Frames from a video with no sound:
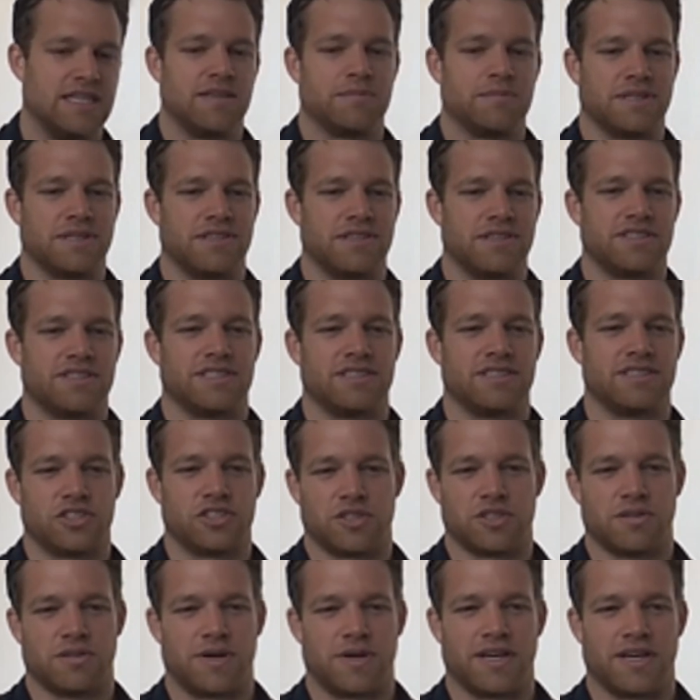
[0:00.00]
But there's
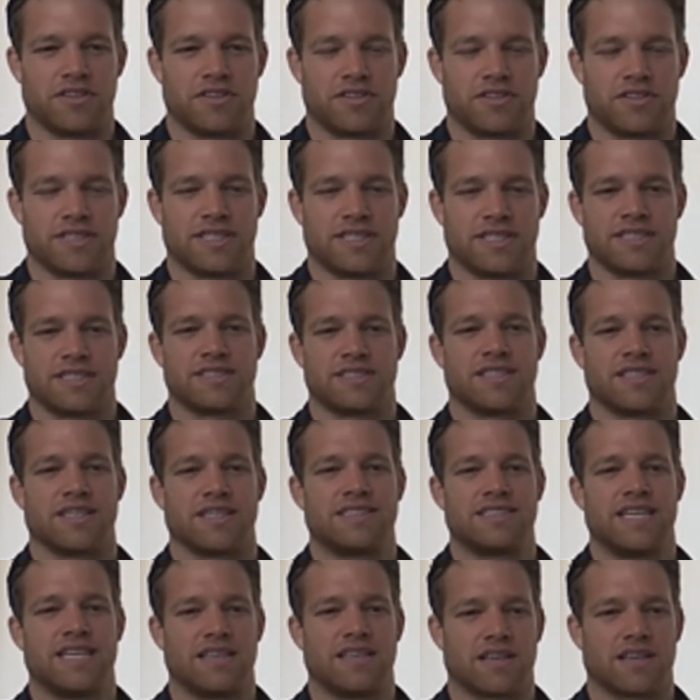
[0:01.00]
additional monitoring, like
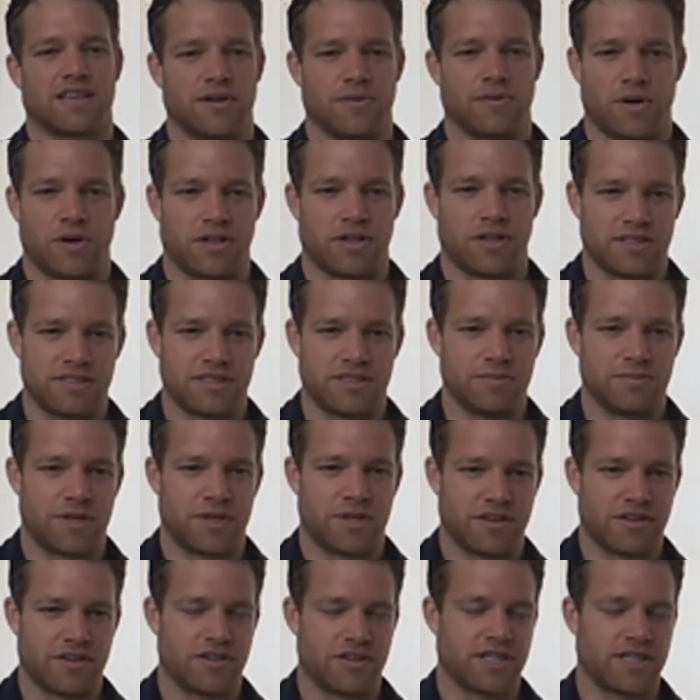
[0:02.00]
data quality
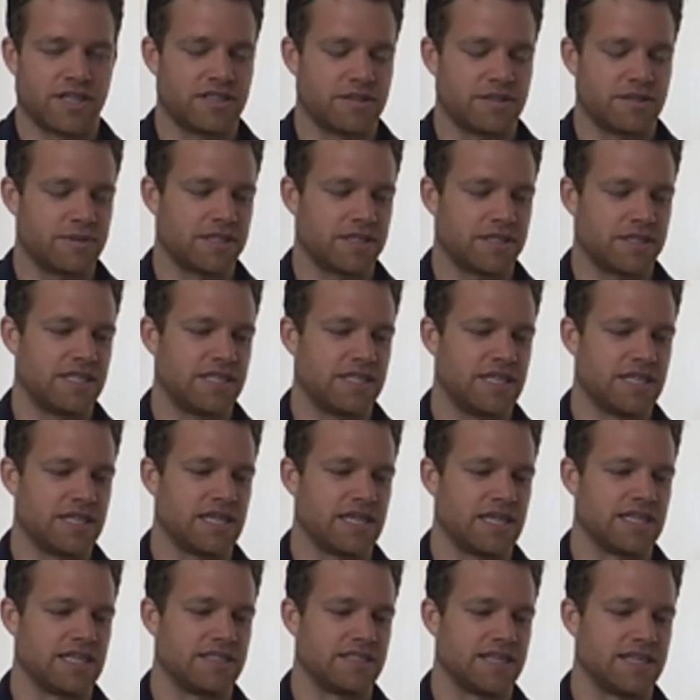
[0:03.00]
monitoring typically
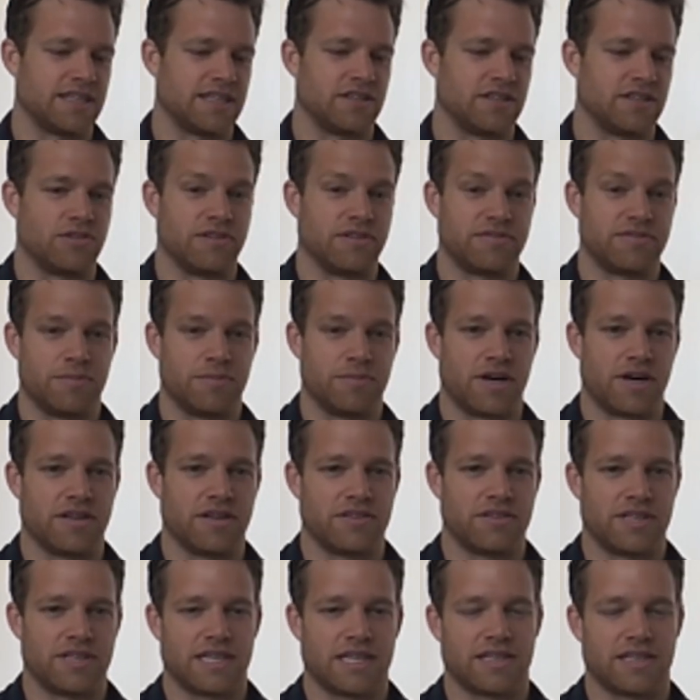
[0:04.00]
and data drift
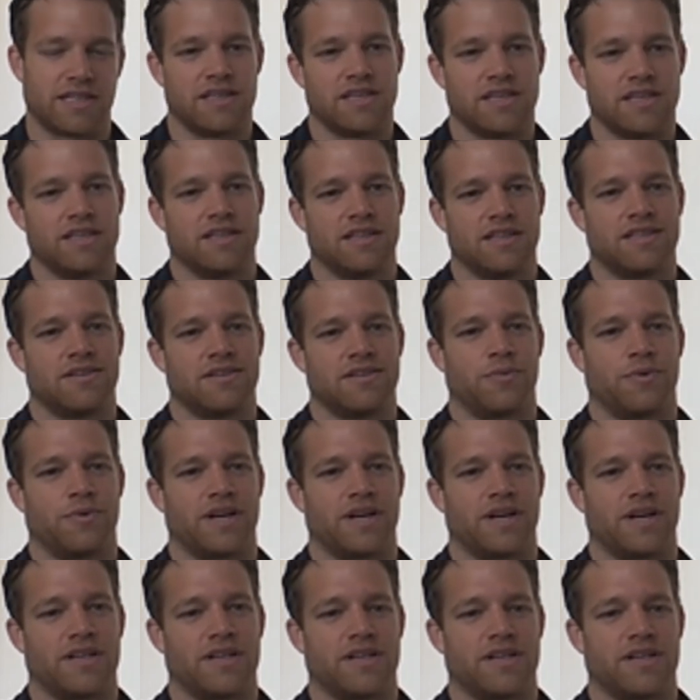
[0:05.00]
monitoring,
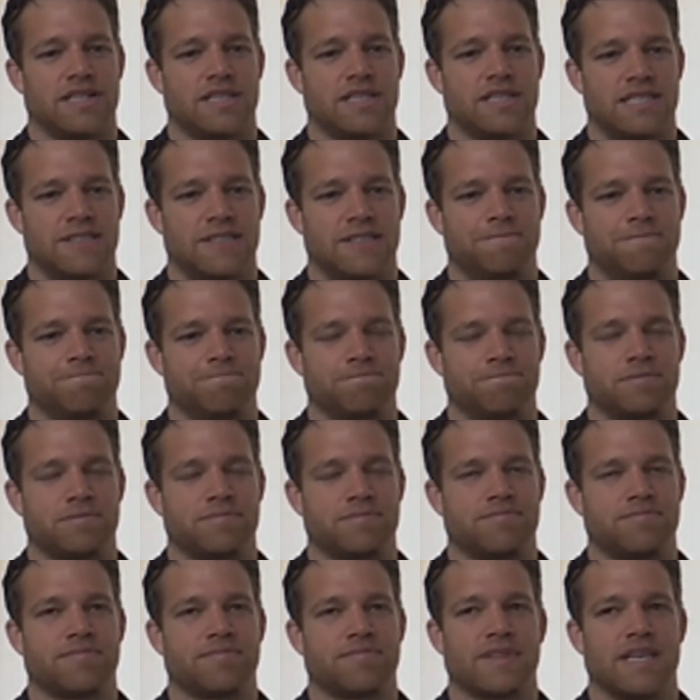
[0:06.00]
where um,
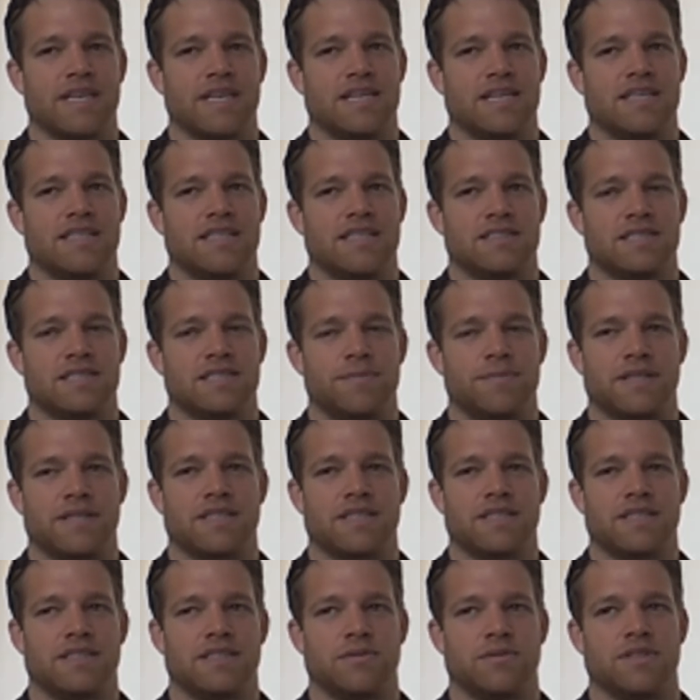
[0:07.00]

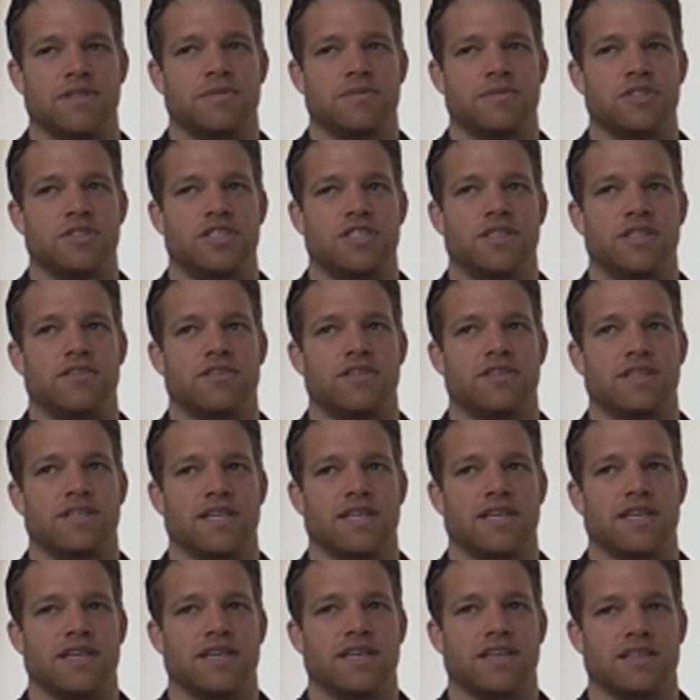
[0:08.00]
typically with machine
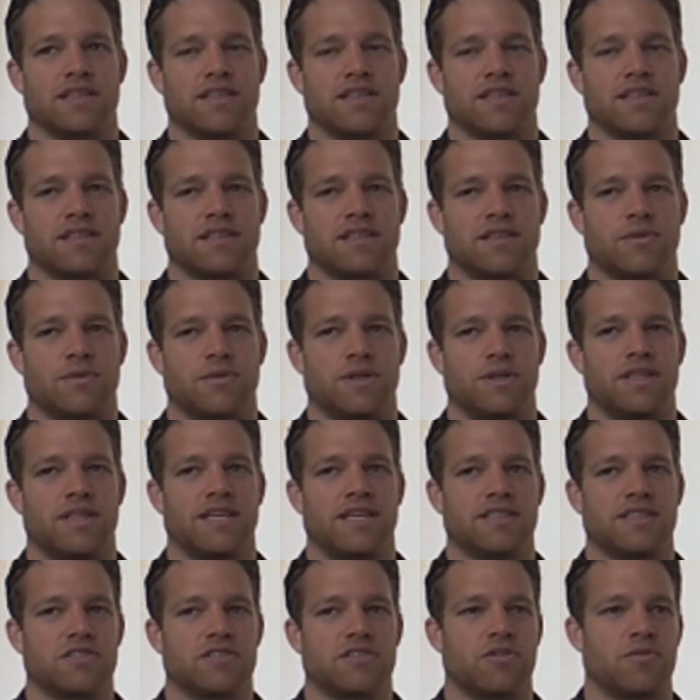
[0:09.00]
learning, when
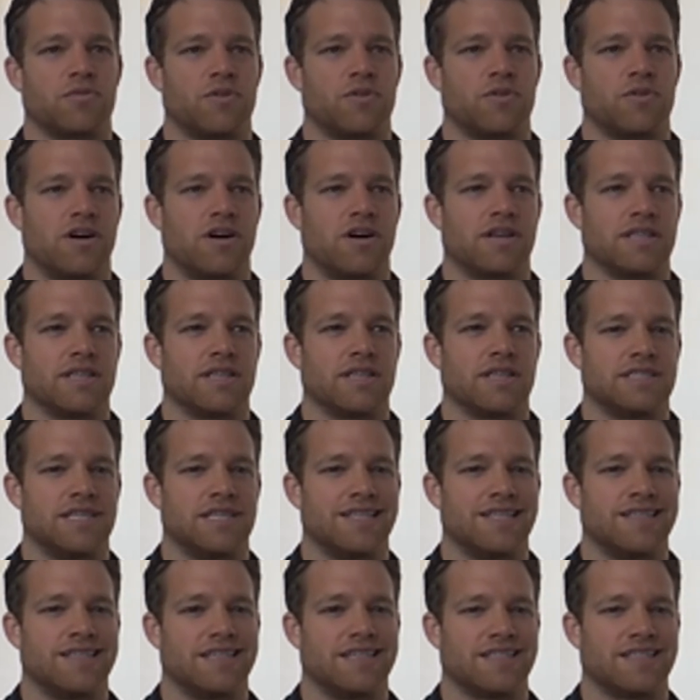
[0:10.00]
things go wrong, it's
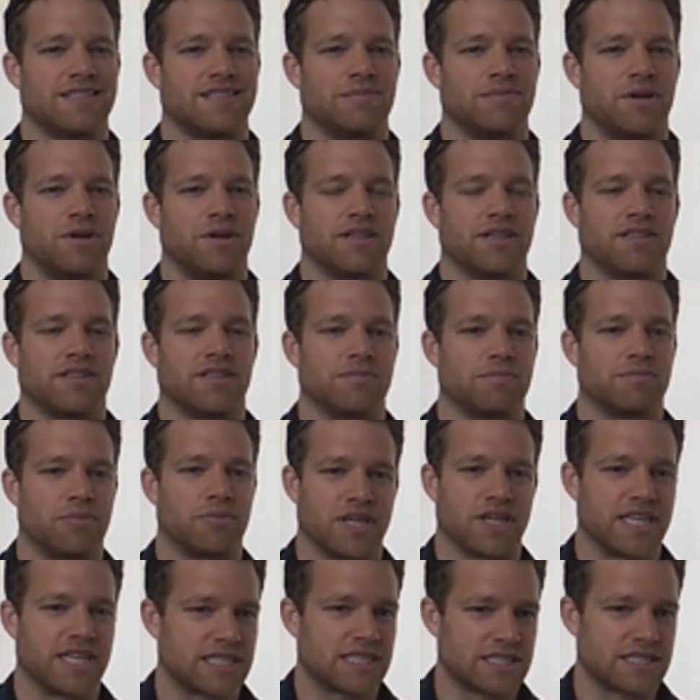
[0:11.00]
not that the model
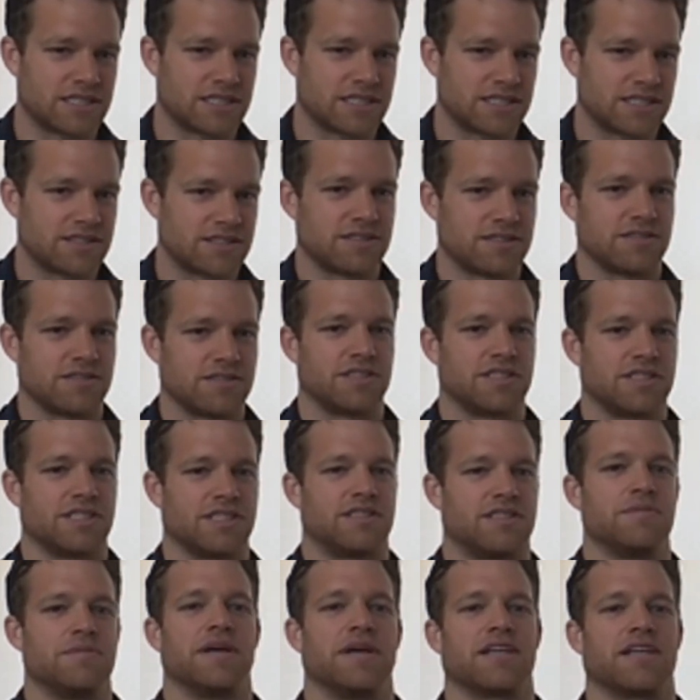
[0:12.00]
breaks or that
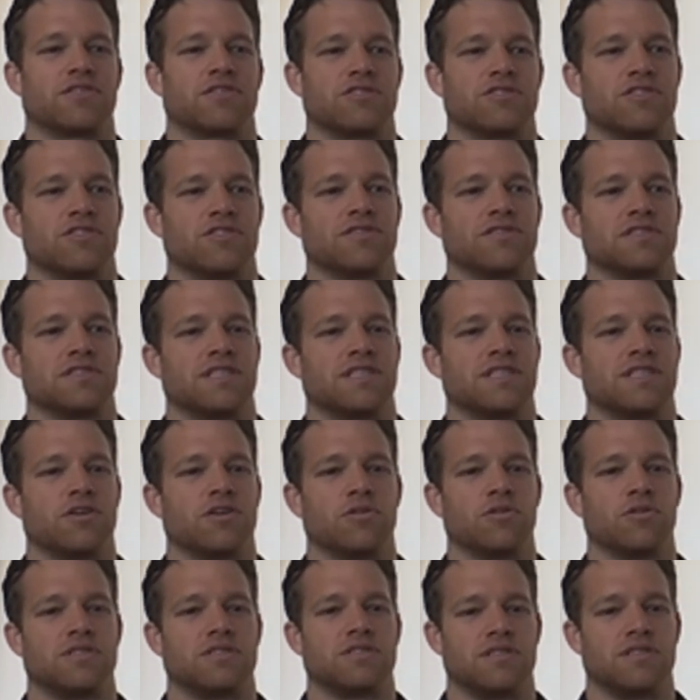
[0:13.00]
the microservice that
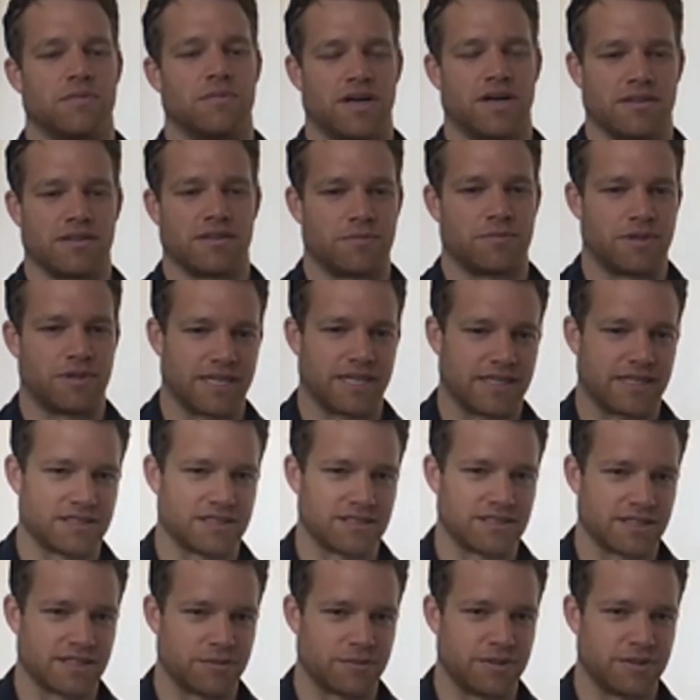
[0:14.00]
hosts the model breaks.
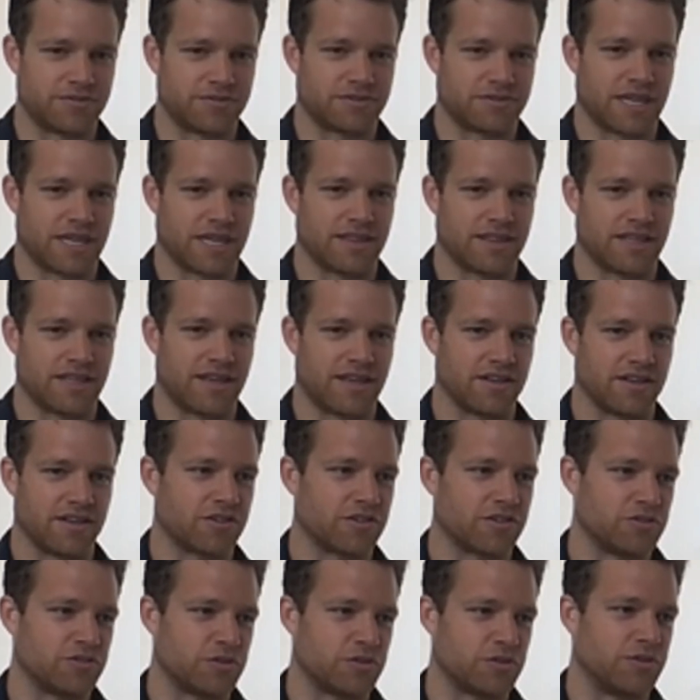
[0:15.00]
Like we've got that under
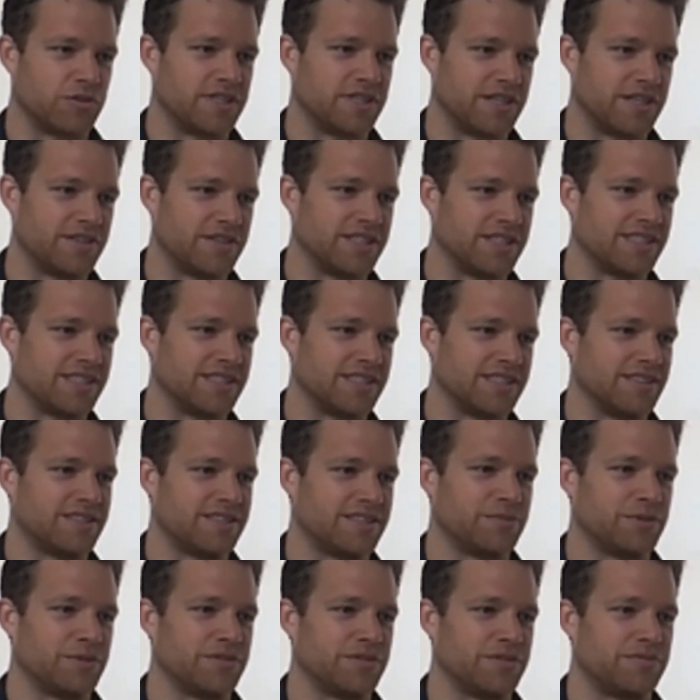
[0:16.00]
control now, I think,
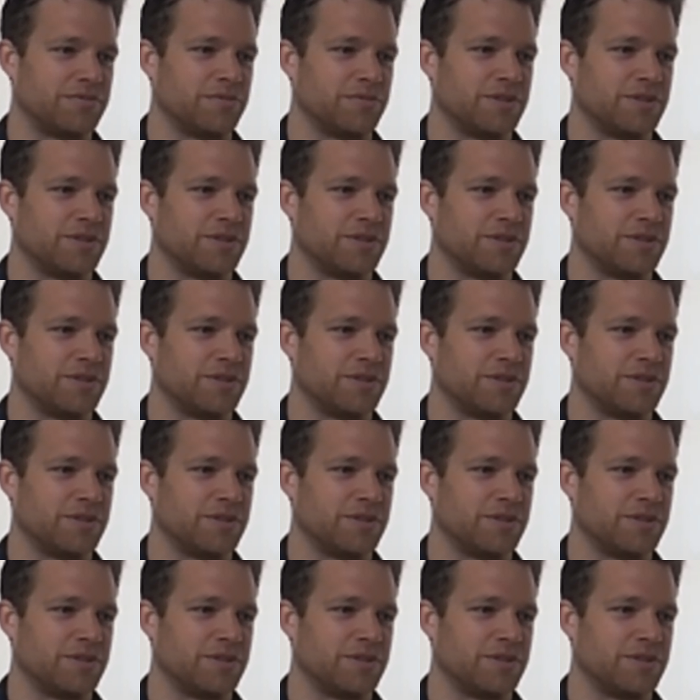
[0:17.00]
with, mm-hmm.